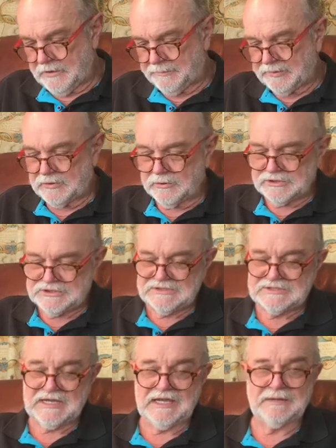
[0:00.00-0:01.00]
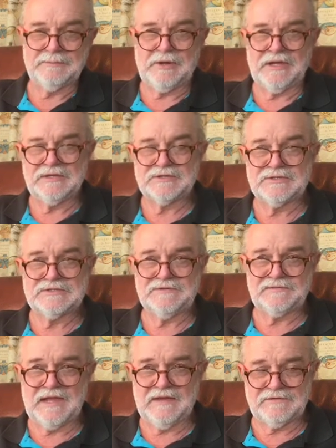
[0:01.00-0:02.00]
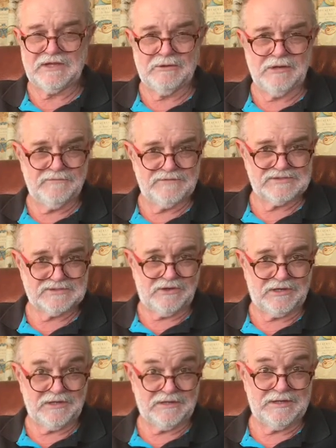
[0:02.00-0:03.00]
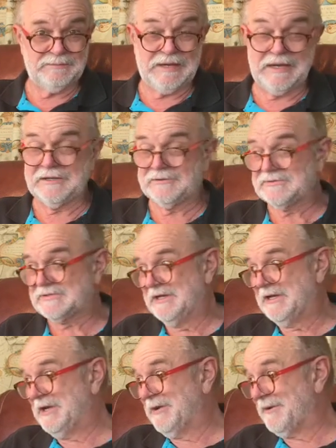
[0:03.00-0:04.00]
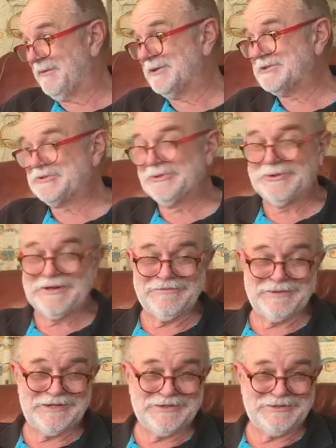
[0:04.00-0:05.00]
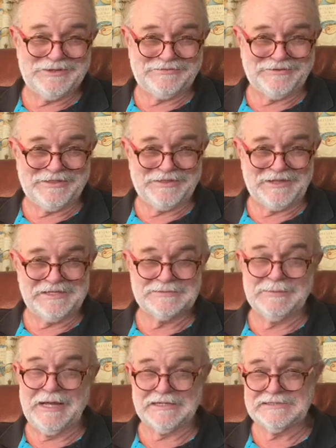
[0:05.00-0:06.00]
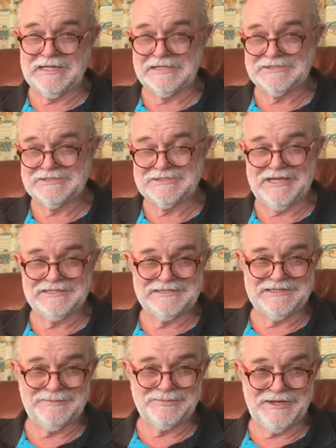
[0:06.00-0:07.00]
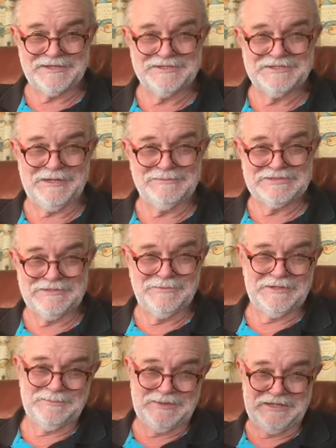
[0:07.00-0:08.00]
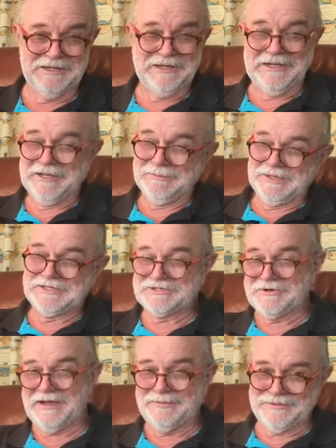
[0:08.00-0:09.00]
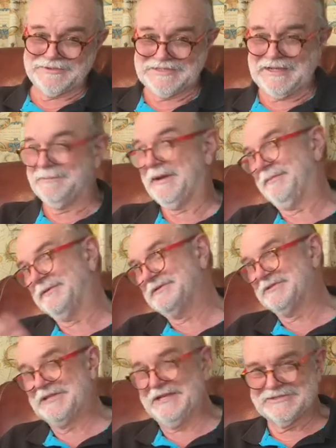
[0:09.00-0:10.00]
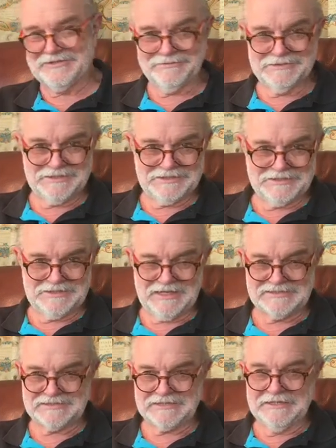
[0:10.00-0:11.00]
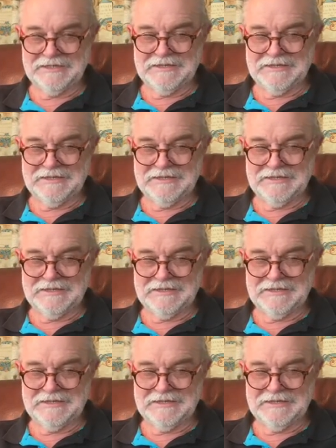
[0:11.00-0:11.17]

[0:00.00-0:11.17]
precautions taken by entrants if they have to go over the side and clean barnacles. Well, I'm not sure. Everyone will do different things. Mark Slatz just takes a deep breath and jumps in with a big scraper or sandpaper and just gets on with it and does it.